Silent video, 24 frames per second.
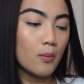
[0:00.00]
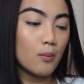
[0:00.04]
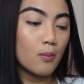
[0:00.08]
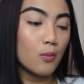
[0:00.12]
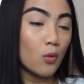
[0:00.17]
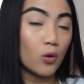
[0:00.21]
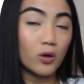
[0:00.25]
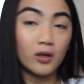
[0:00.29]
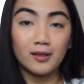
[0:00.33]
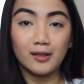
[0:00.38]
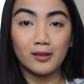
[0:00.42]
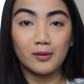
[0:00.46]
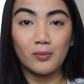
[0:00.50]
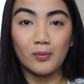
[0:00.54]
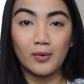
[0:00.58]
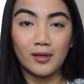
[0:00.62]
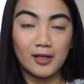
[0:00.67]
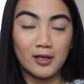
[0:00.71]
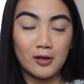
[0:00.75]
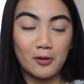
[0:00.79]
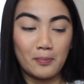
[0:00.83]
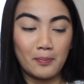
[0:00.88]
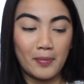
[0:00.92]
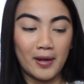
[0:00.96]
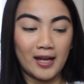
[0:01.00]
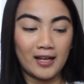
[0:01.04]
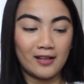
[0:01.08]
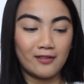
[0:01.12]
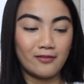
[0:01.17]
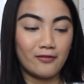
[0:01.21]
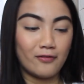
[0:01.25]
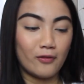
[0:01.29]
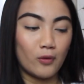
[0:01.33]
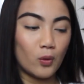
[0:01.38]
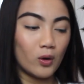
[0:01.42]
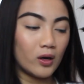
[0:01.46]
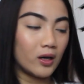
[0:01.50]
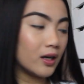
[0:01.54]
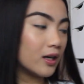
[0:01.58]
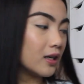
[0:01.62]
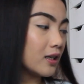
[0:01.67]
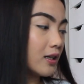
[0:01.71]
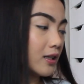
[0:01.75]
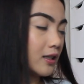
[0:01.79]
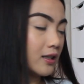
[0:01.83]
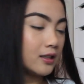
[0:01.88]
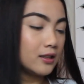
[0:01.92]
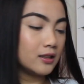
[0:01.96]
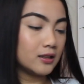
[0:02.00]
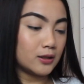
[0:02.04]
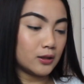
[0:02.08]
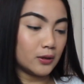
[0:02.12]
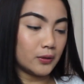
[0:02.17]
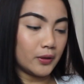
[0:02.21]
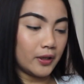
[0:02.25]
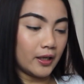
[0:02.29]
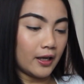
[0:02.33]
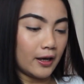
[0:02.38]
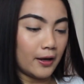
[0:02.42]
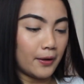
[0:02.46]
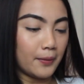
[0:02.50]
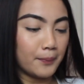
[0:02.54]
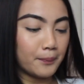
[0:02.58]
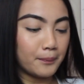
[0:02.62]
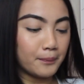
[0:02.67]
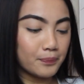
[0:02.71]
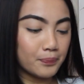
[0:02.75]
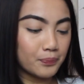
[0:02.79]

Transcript: more than what you paid for. So yeah.